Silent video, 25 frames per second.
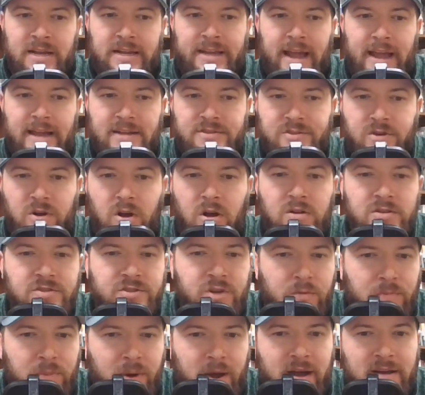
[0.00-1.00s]
Kayser
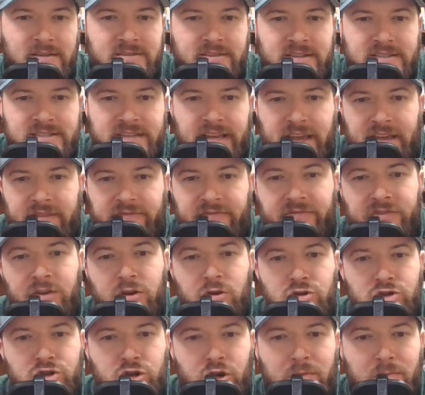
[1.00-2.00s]
also posits a
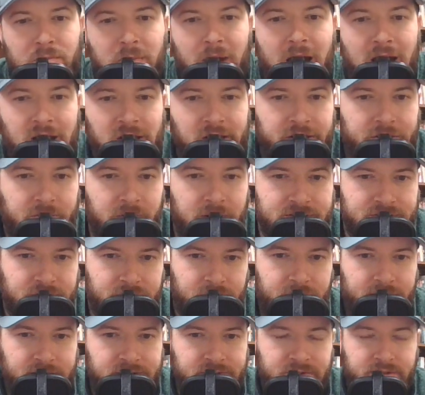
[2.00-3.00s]
future bodily
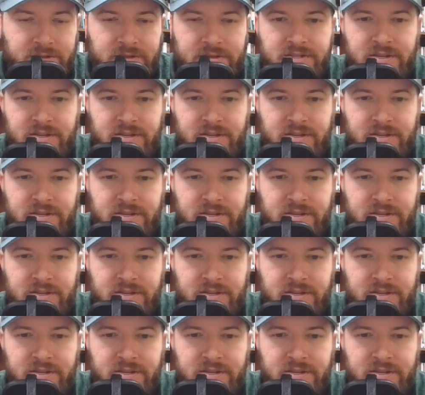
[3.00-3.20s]
resurrection.